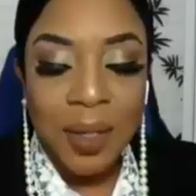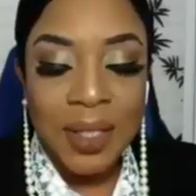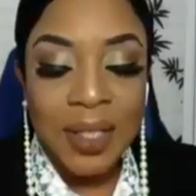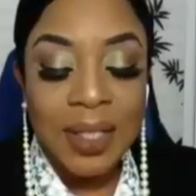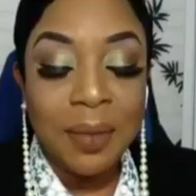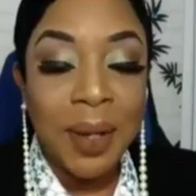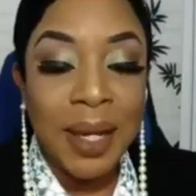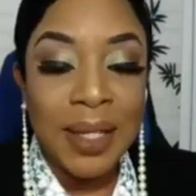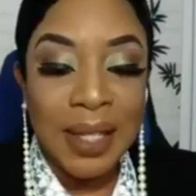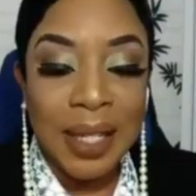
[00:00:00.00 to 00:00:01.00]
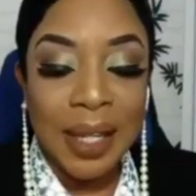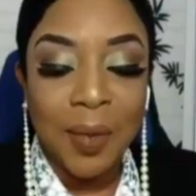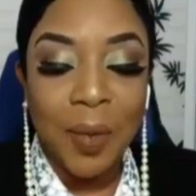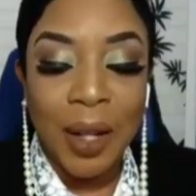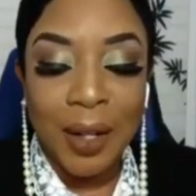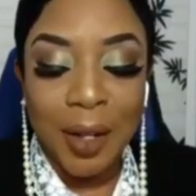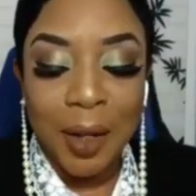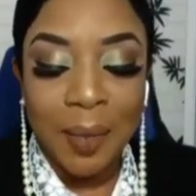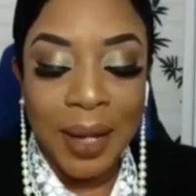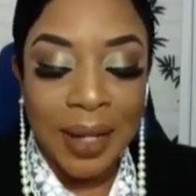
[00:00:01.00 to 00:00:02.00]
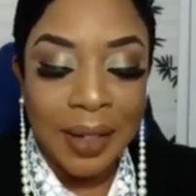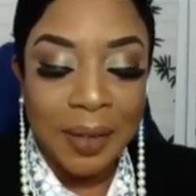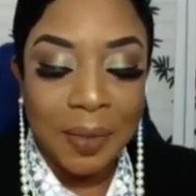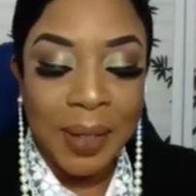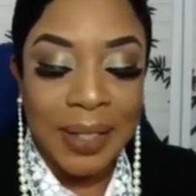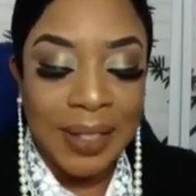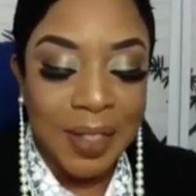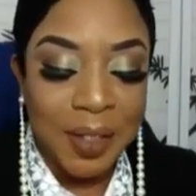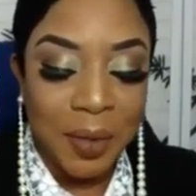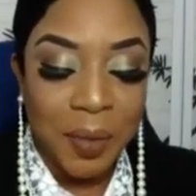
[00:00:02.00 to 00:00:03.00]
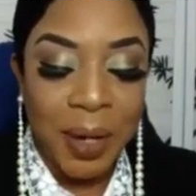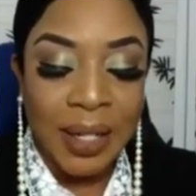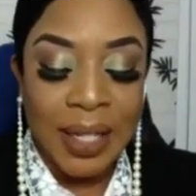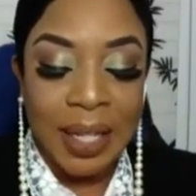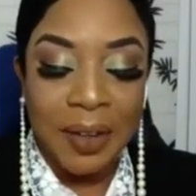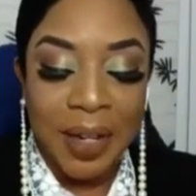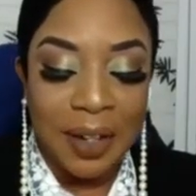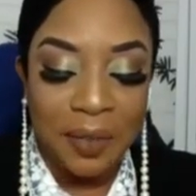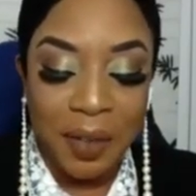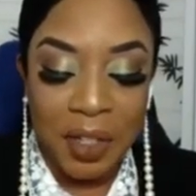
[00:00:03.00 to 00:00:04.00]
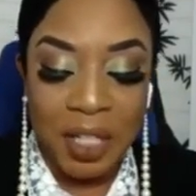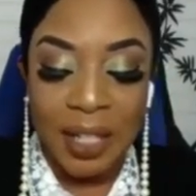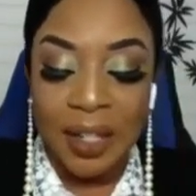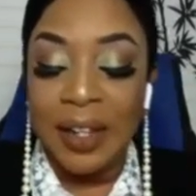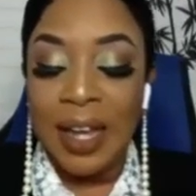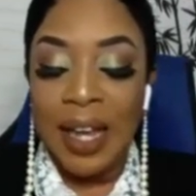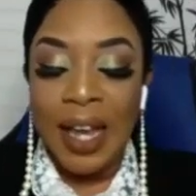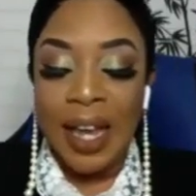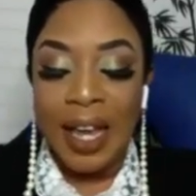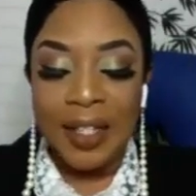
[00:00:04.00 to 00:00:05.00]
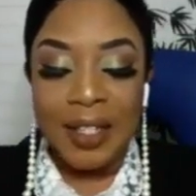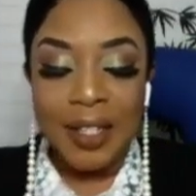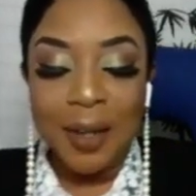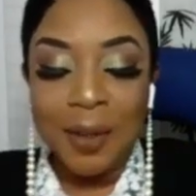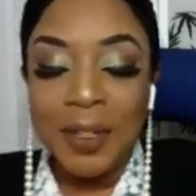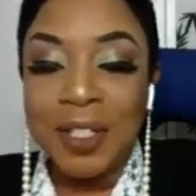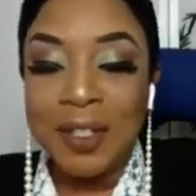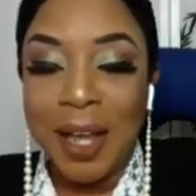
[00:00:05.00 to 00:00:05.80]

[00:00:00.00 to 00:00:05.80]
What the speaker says: much. Just amazing. And welcome, Ella, my sister right here in Virginia. It's so good